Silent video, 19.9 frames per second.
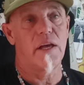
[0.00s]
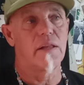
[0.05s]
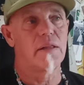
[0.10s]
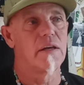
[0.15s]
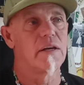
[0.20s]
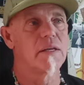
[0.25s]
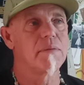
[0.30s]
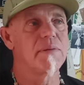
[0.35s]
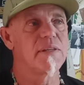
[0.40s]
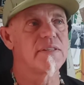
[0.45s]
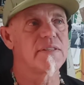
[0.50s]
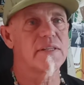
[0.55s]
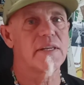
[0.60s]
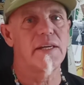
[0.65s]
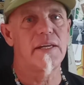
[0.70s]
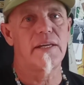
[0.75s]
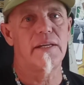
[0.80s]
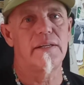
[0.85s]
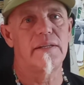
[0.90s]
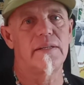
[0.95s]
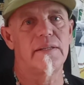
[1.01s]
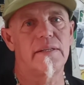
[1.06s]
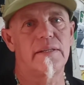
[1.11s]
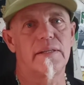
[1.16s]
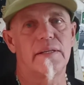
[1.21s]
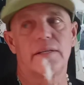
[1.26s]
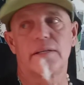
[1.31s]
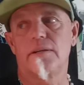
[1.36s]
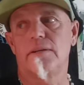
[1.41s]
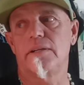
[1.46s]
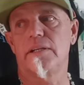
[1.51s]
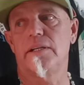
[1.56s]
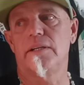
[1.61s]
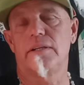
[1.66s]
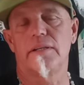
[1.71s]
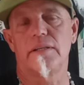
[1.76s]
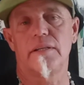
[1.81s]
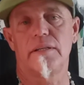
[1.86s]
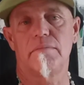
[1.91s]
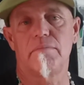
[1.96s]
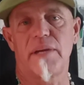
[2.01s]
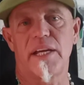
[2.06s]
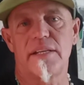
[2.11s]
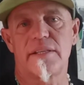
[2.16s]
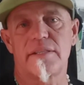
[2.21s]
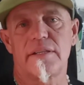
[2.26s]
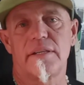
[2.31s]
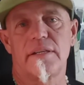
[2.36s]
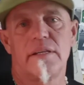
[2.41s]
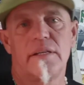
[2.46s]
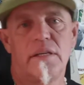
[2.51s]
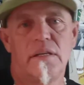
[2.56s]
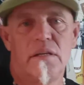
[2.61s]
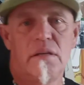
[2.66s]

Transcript: How long you been skiing? You gonna go here to Basin?